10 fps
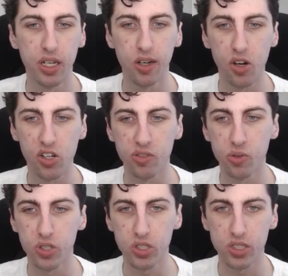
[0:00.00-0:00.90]
Art of
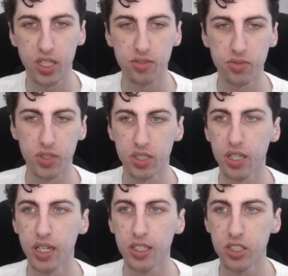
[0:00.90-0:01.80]
War stuff with
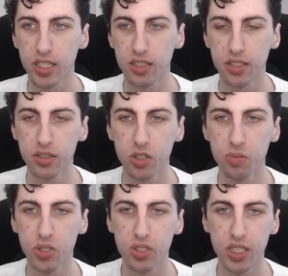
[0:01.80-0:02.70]
Chain's hero
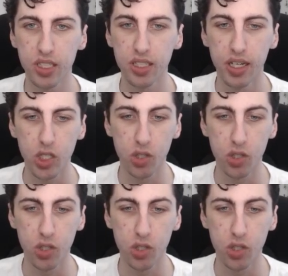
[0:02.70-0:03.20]
ability.